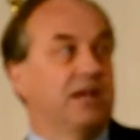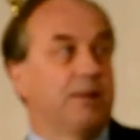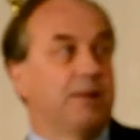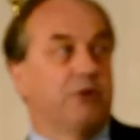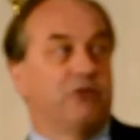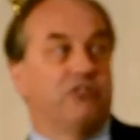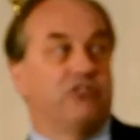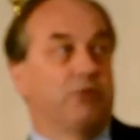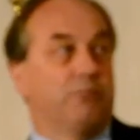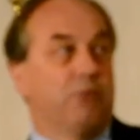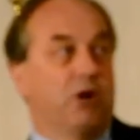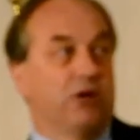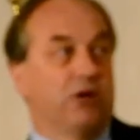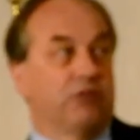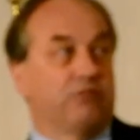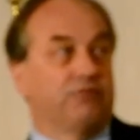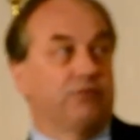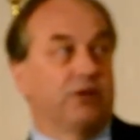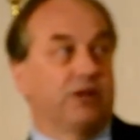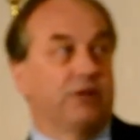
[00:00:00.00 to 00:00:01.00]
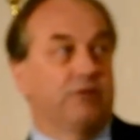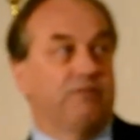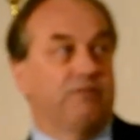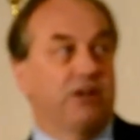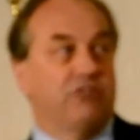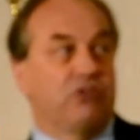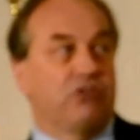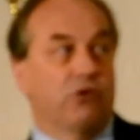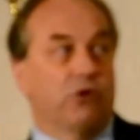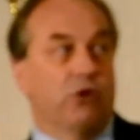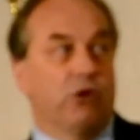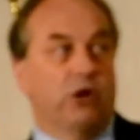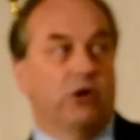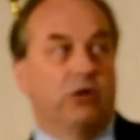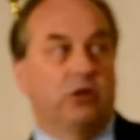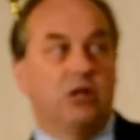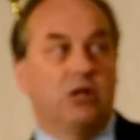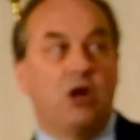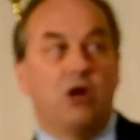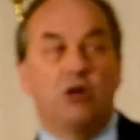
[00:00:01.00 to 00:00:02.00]
commercial models for conventional
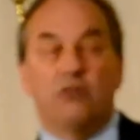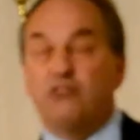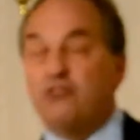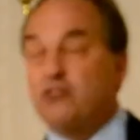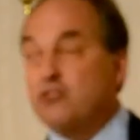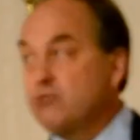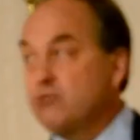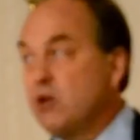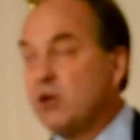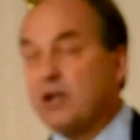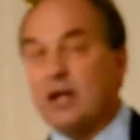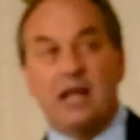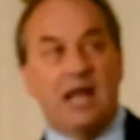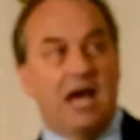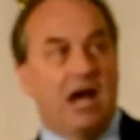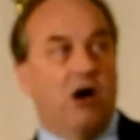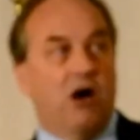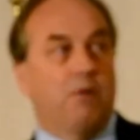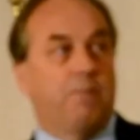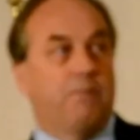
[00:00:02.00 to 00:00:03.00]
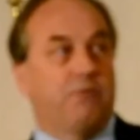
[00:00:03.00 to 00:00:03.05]
oil do not allow